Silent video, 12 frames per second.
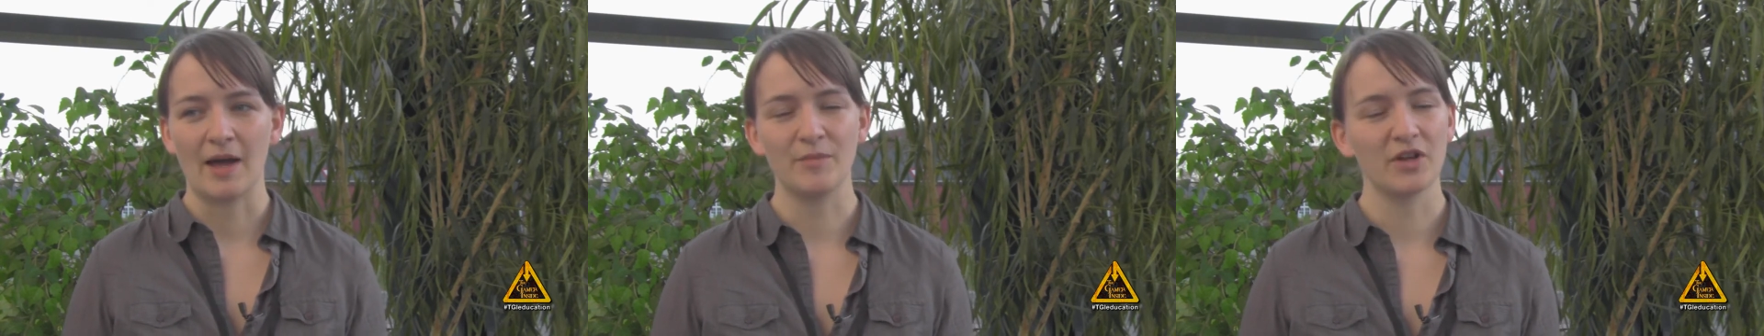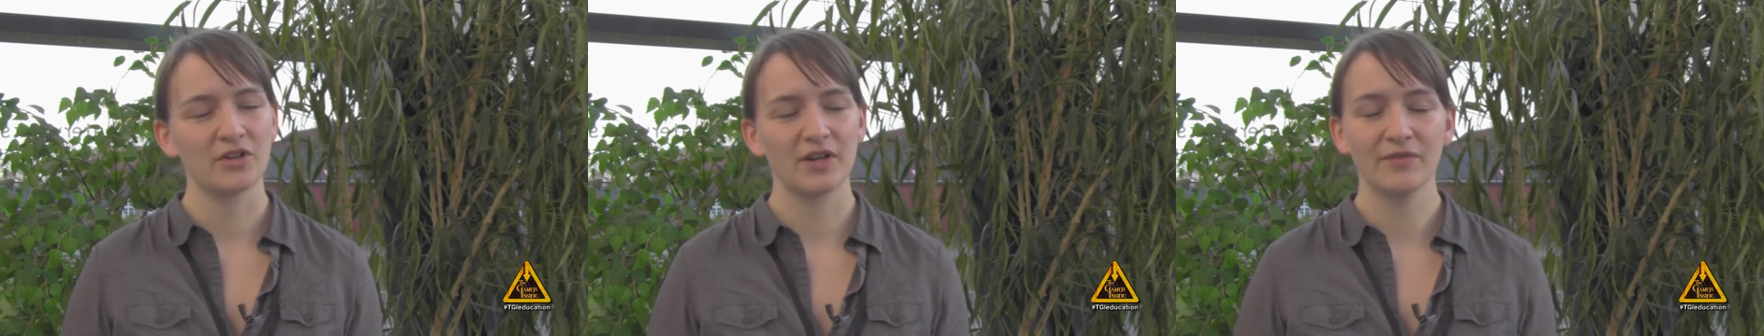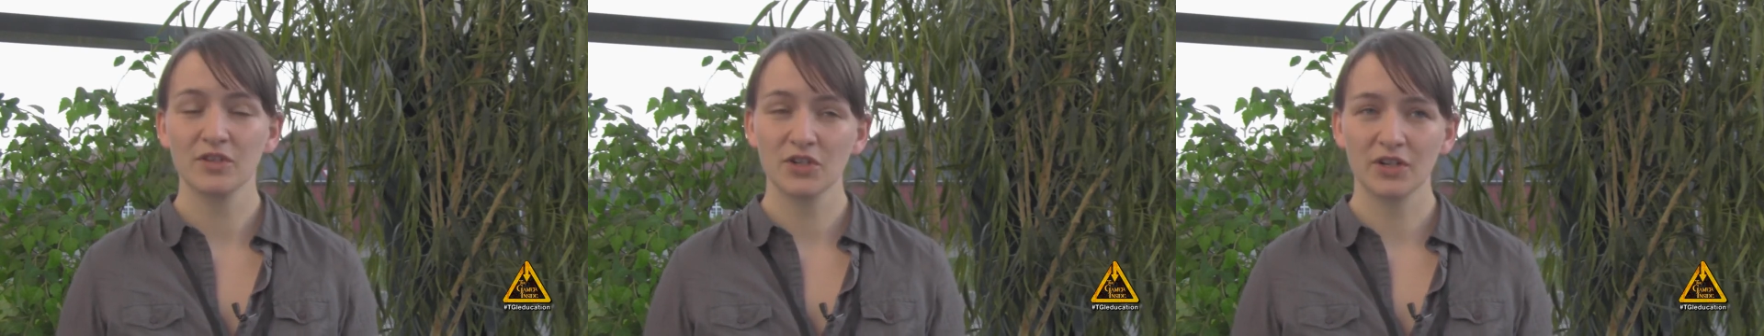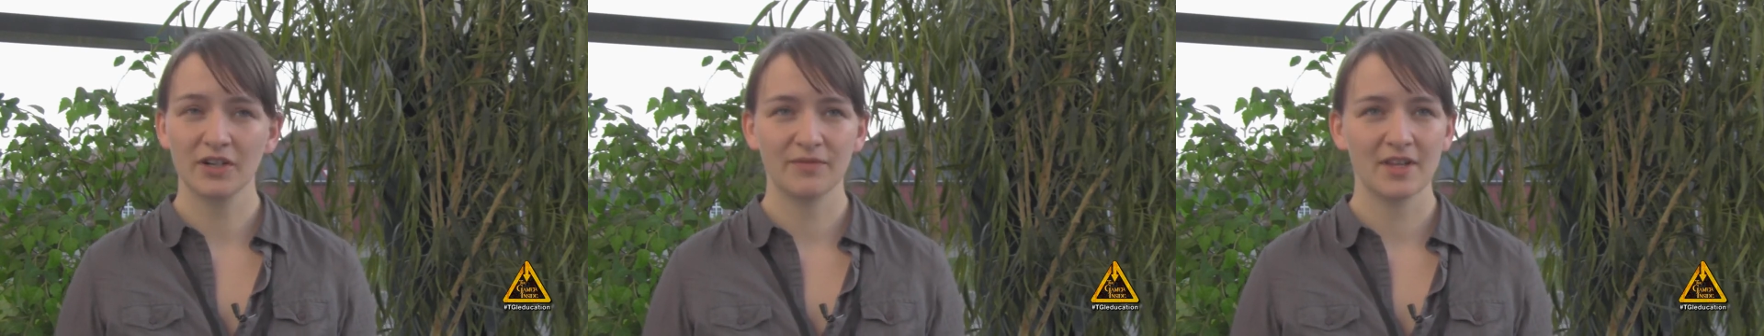I'm not even
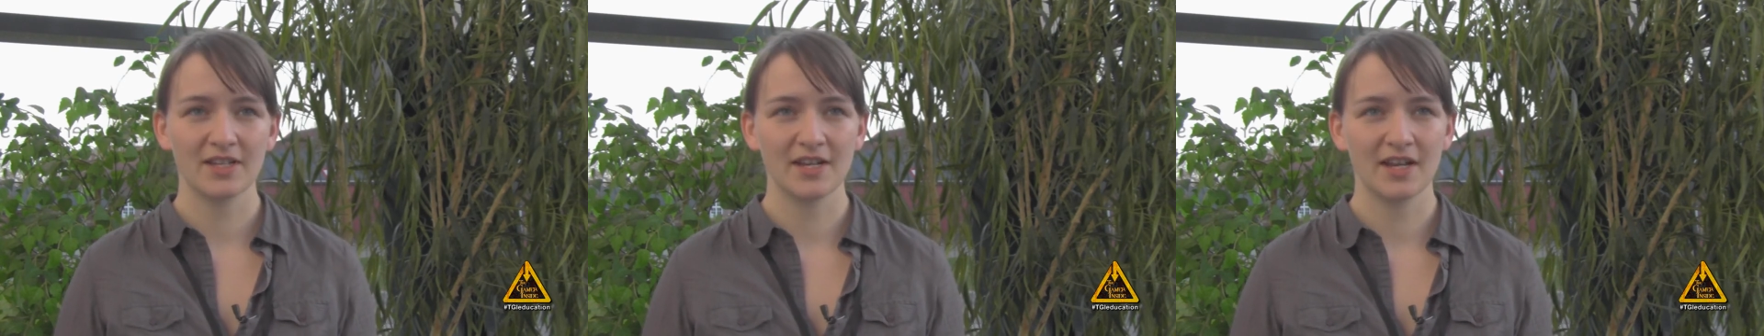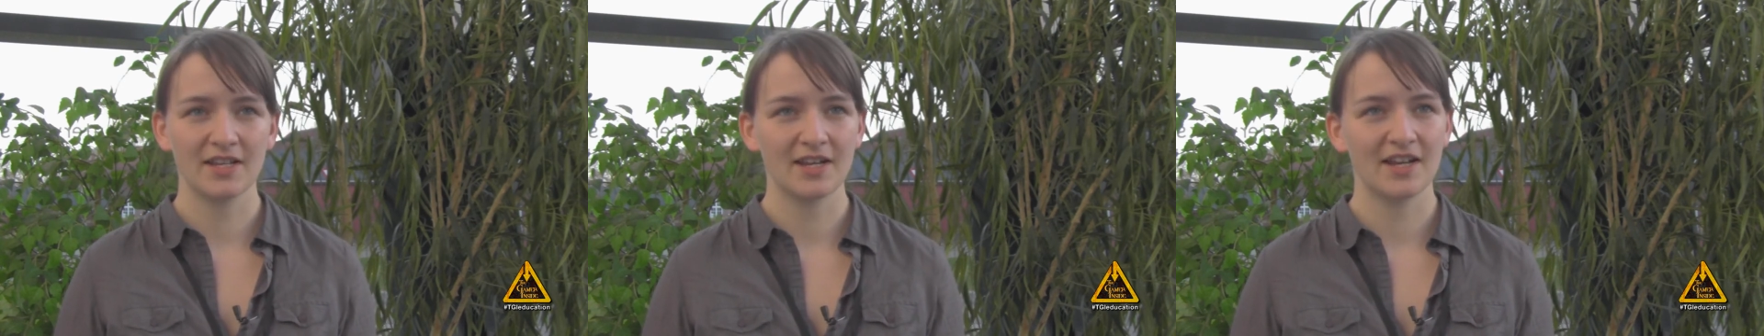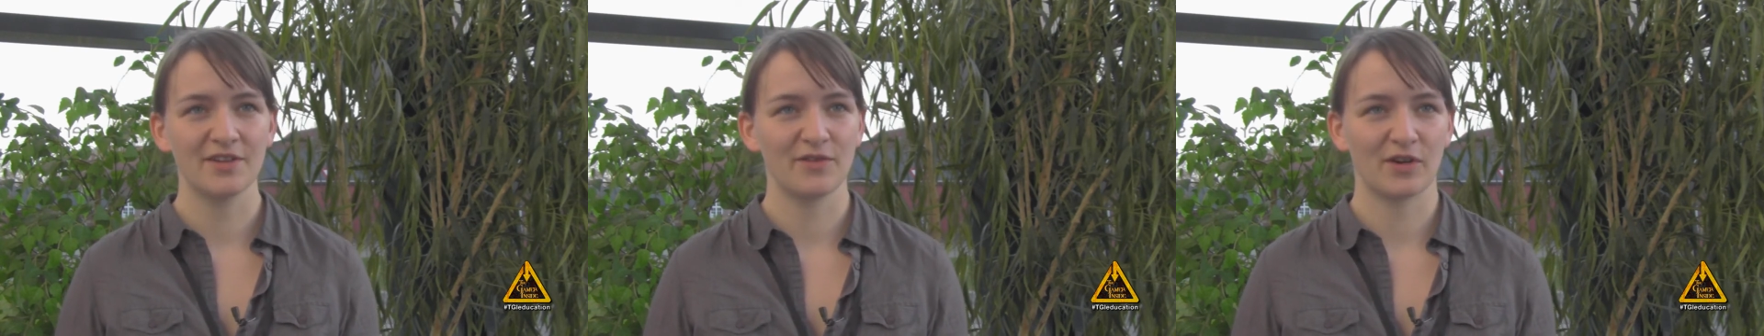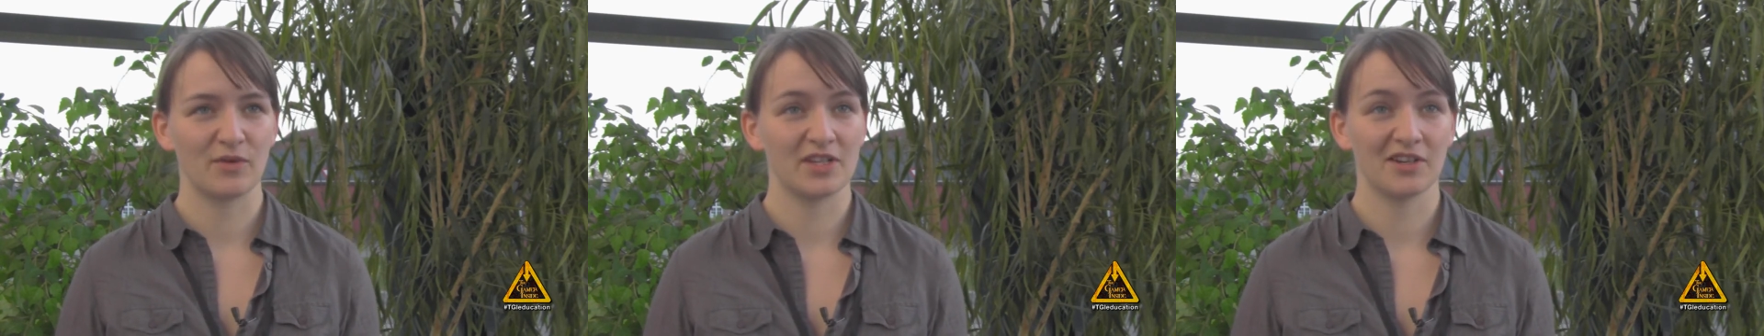sure if there's any
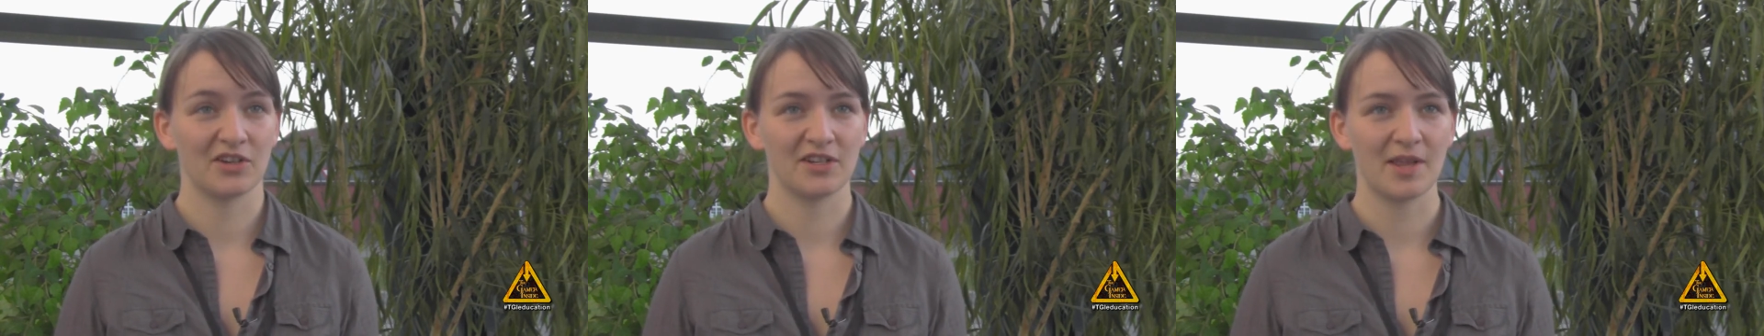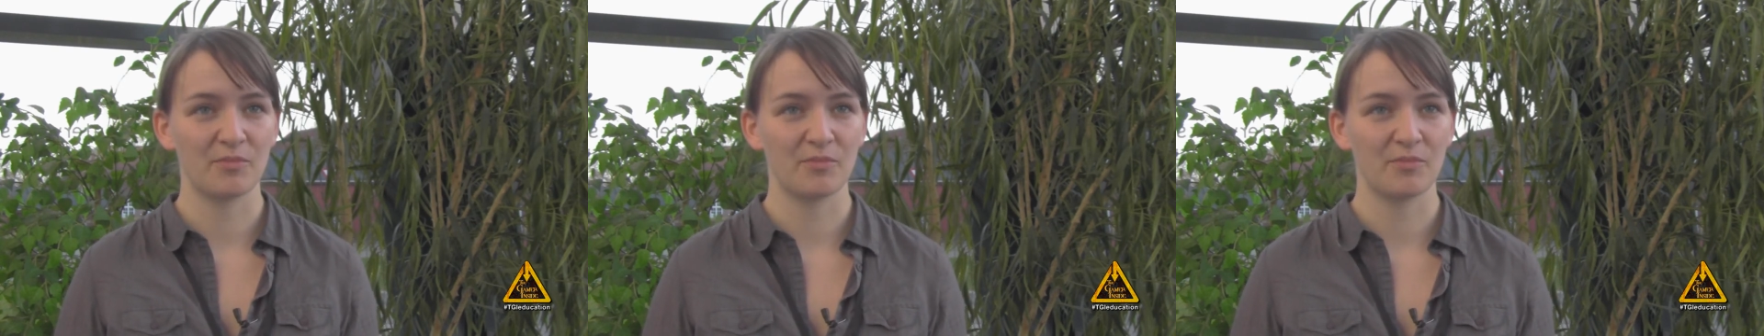scientific research